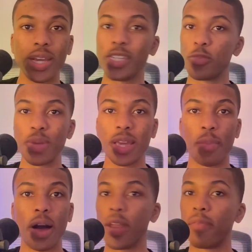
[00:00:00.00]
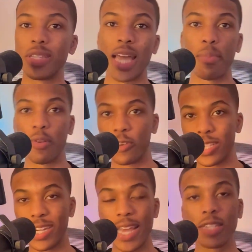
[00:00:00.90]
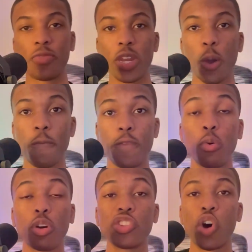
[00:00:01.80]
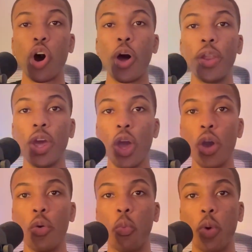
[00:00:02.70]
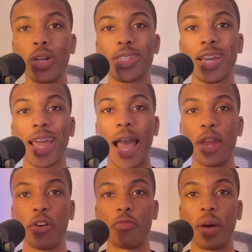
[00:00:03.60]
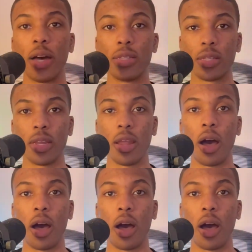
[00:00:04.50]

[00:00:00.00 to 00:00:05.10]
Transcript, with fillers: can speak about another time. But for today's video, focus on what kind of person